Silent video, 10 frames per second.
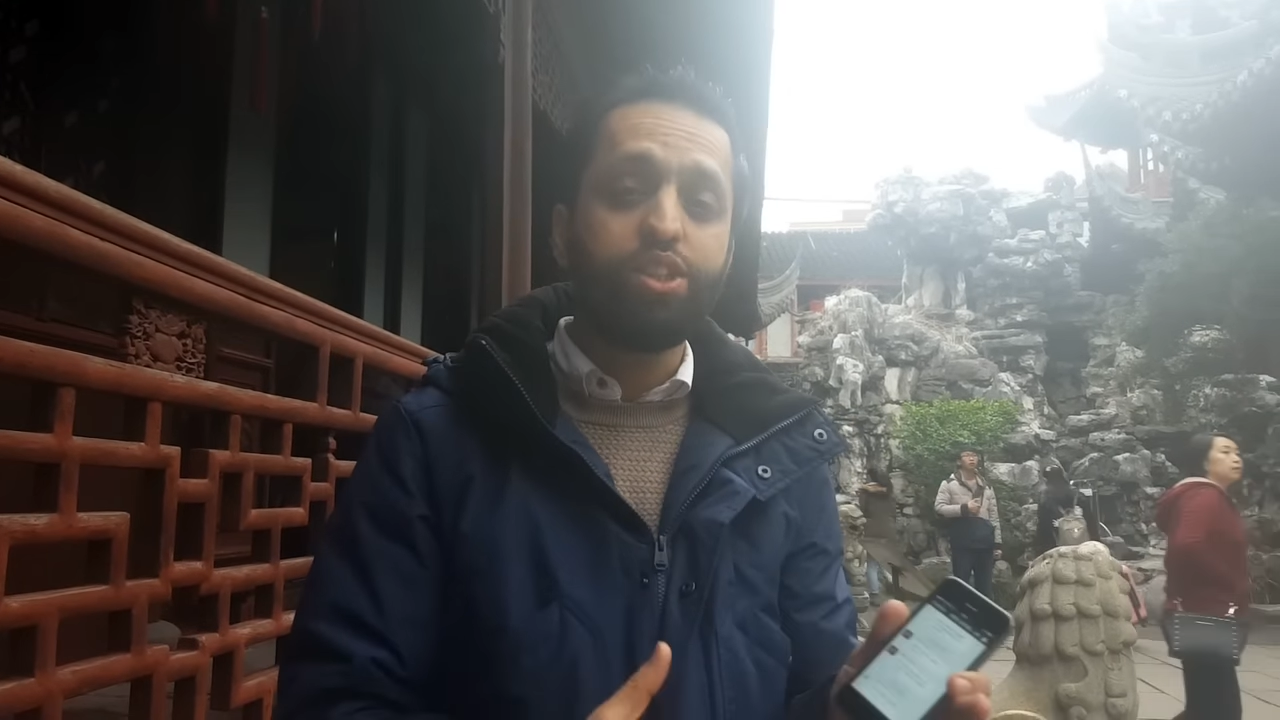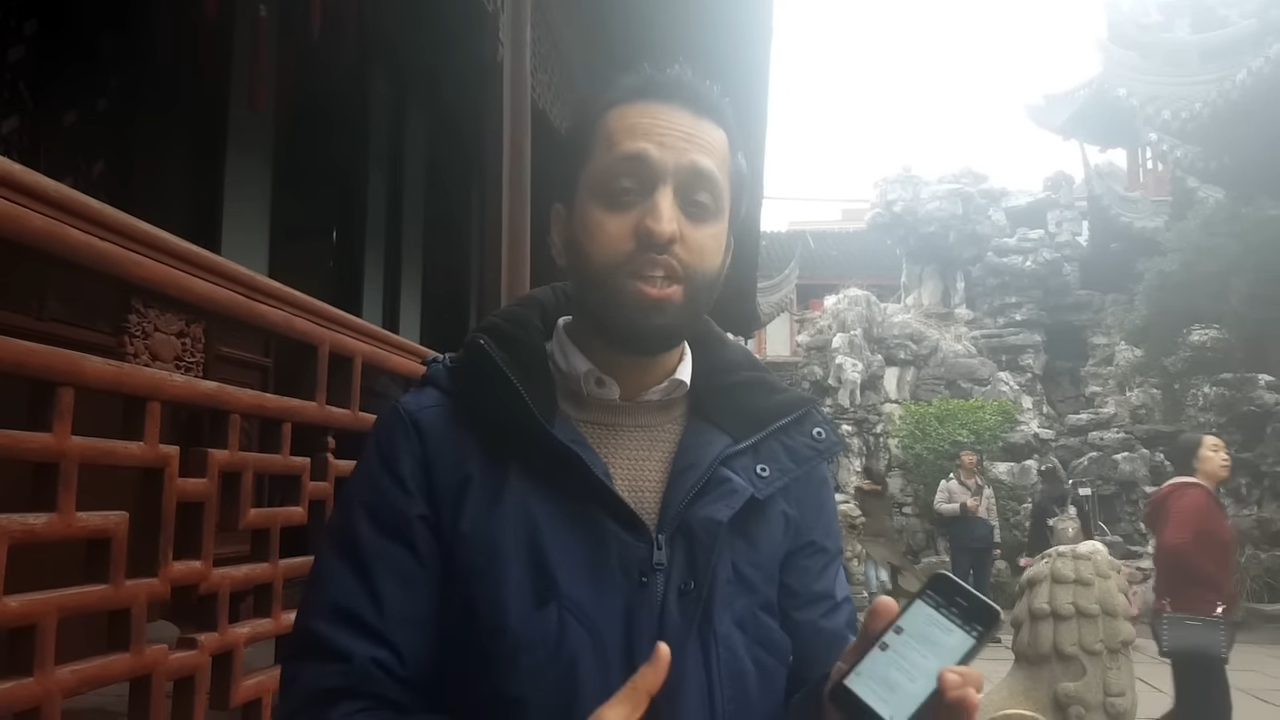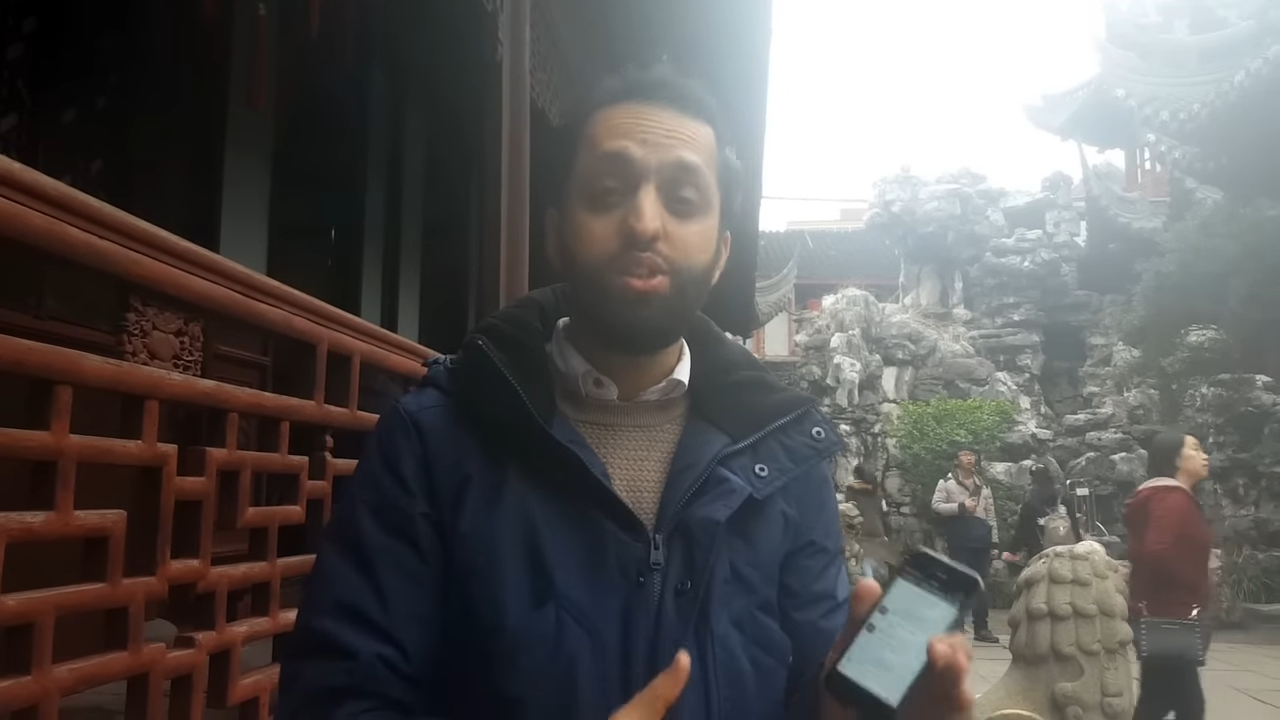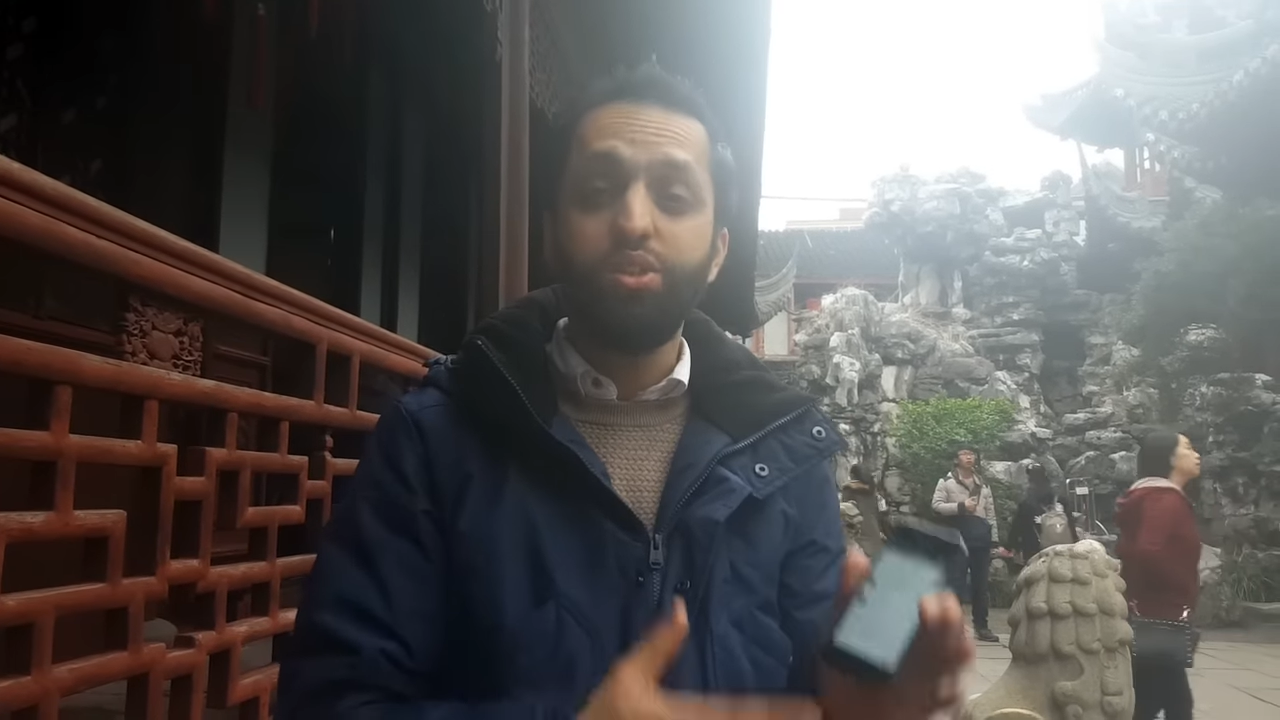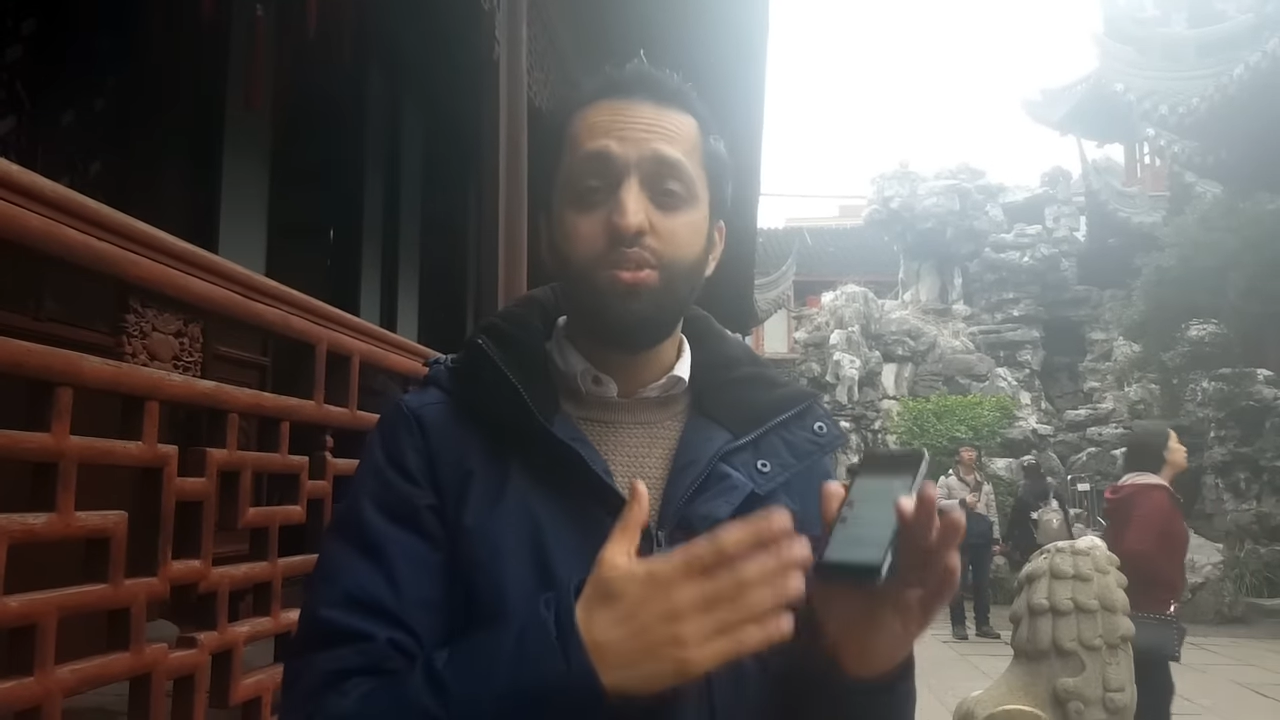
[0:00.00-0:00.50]

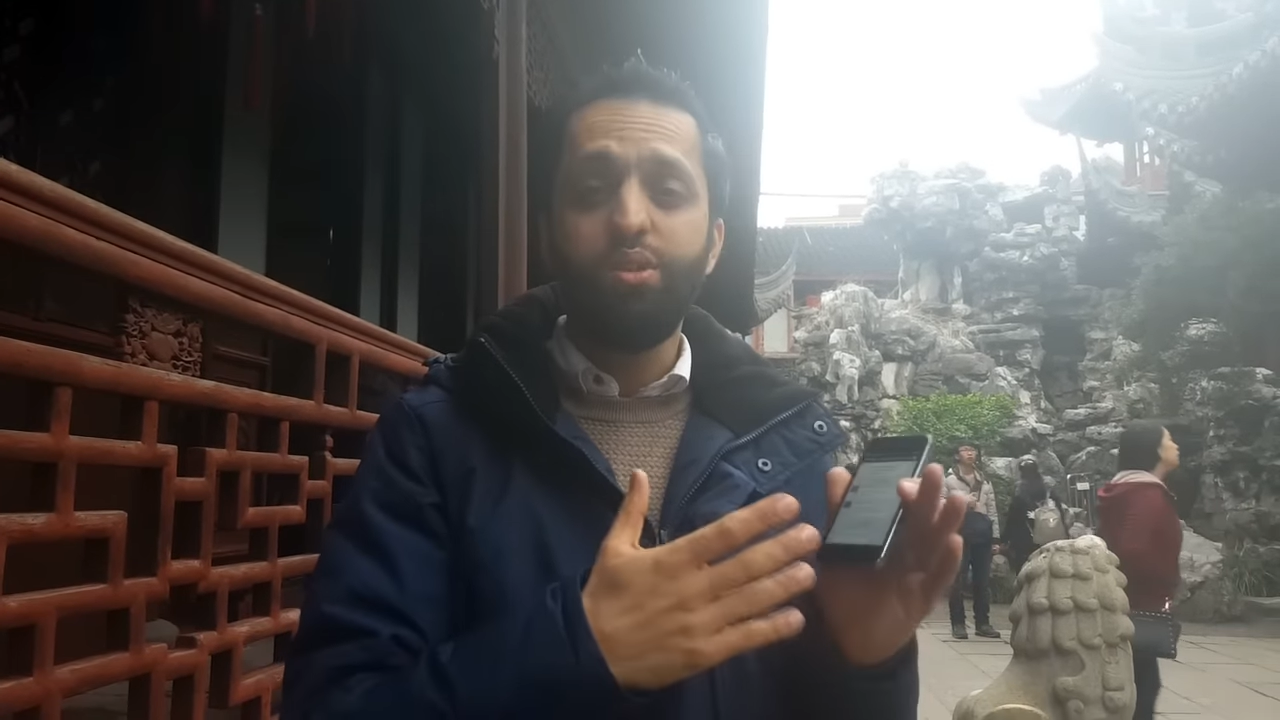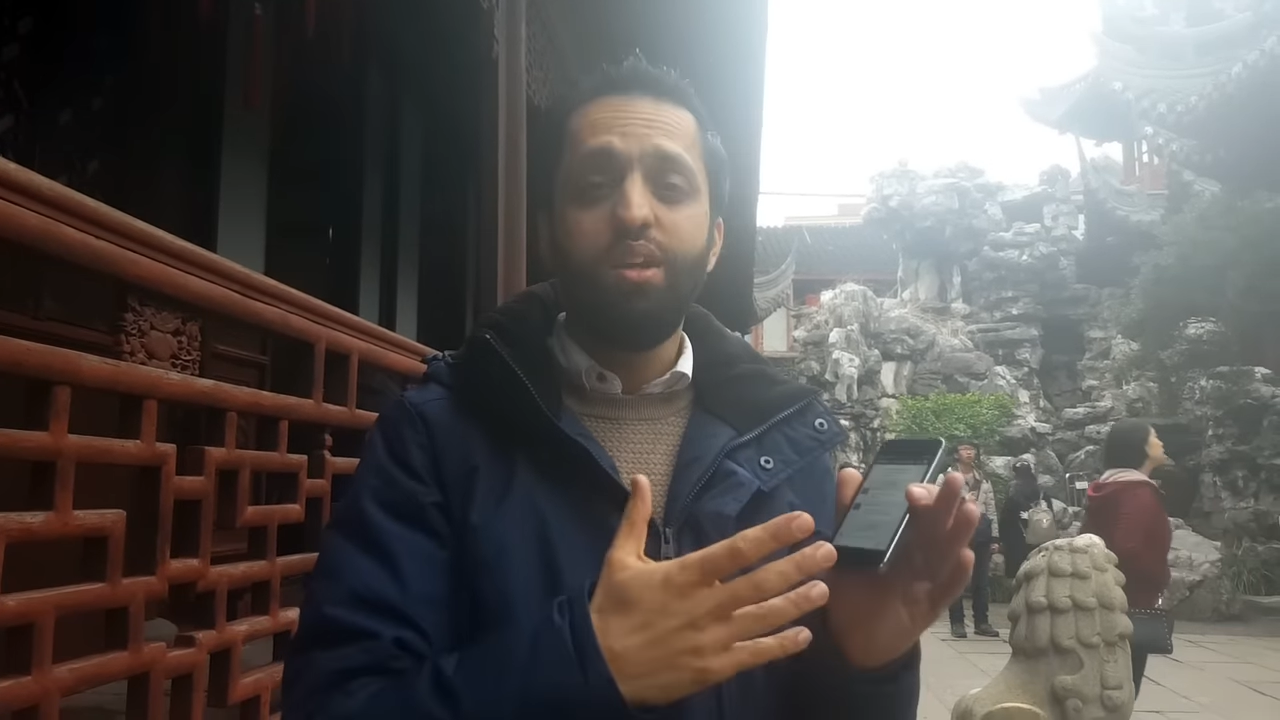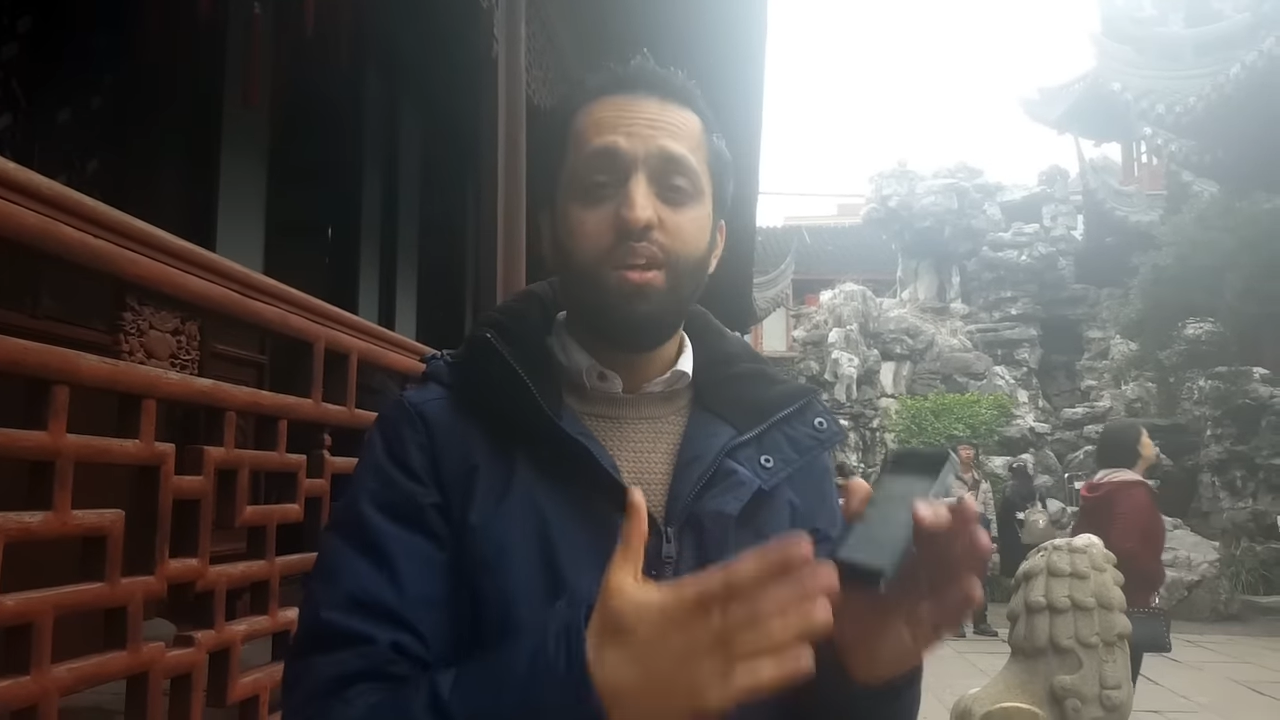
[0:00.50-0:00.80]
schedule